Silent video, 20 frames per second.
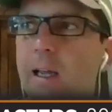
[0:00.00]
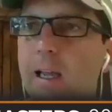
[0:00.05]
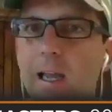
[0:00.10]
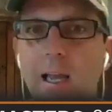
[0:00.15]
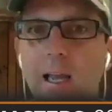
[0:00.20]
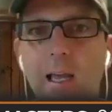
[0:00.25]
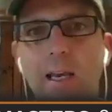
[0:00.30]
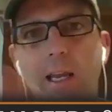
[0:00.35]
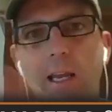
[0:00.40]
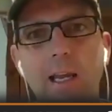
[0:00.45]

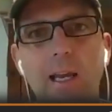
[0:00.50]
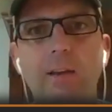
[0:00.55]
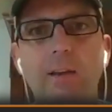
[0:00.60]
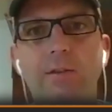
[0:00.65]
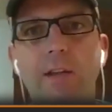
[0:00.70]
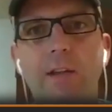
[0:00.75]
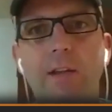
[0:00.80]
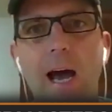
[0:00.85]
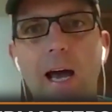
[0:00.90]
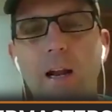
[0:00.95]
and
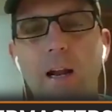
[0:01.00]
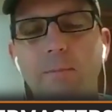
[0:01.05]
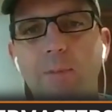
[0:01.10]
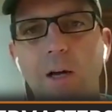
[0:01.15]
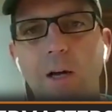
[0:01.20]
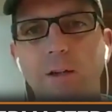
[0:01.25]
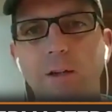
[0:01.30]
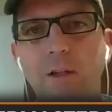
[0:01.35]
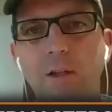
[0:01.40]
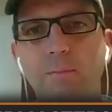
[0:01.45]
he's got a
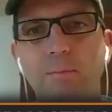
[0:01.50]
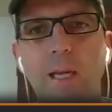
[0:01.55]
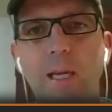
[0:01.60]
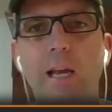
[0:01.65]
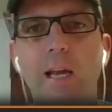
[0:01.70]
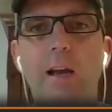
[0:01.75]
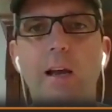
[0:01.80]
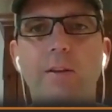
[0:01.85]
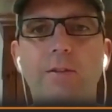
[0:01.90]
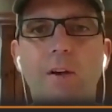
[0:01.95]
bunch of
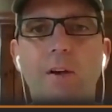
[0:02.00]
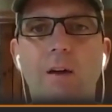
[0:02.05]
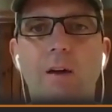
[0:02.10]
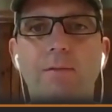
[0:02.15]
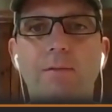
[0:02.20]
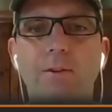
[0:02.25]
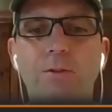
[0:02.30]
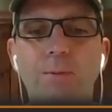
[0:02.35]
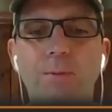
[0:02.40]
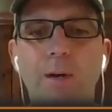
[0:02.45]
BS
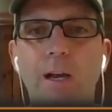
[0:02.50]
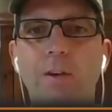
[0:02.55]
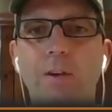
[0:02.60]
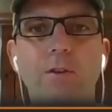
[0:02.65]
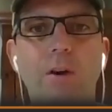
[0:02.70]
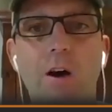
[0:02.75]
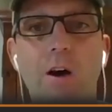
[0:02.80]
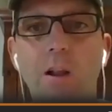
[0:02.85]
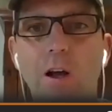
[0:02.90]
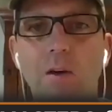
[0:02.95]
office space
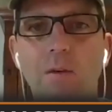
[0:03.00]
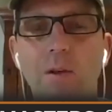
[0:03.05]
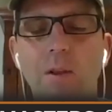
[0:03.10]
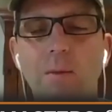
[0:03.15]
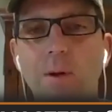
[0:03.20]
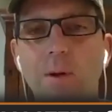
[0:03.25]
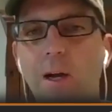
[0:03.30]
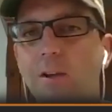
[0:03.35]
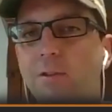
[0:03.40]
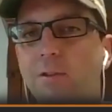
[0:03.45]
all over the
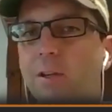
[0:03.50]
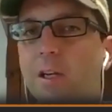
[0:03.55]
place,